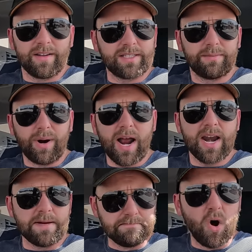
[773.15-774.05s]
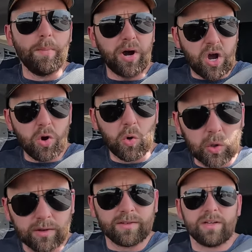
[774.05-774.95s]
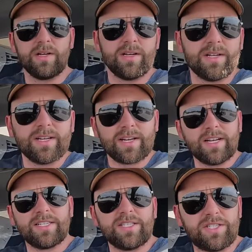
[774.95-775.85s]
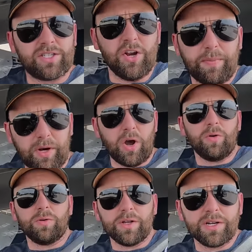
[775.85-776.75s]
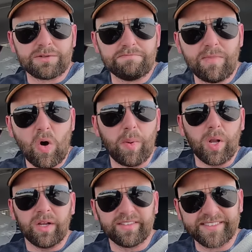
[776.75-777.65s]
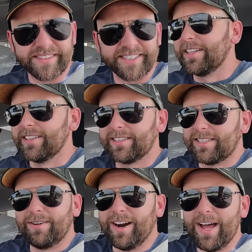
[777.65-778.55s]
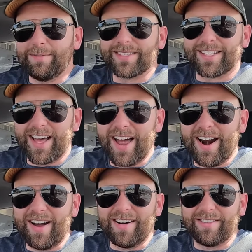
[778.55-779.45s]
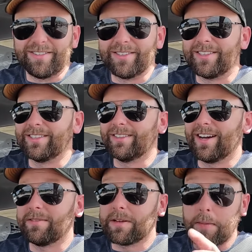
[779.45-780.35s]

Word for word: That's the brand name, Mobile Cool, Because it's super cool and it's mobile. Let's see what happens. I don't know. We'll see what happens.